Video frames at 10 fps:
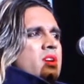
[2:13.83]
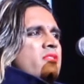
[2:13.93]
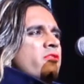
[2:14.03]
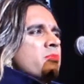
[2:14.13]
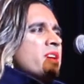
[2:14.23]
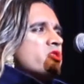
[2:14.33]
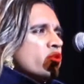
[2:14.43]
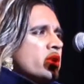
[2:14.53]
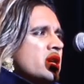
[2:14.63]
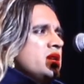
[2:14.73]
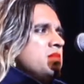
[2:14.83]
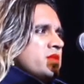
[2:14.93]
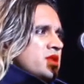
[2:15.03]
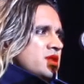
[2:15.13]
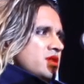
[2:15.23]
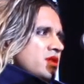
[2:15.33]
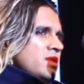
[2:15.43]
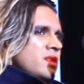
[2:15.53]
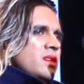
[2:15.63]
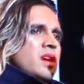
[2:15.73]
for my dreams,
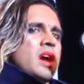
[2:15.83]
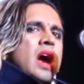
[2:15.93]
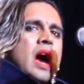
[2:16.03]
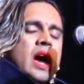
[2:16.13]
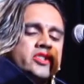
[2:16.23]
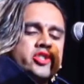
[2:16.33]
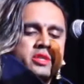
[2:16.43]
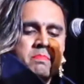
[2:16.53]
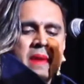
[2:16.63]
hunched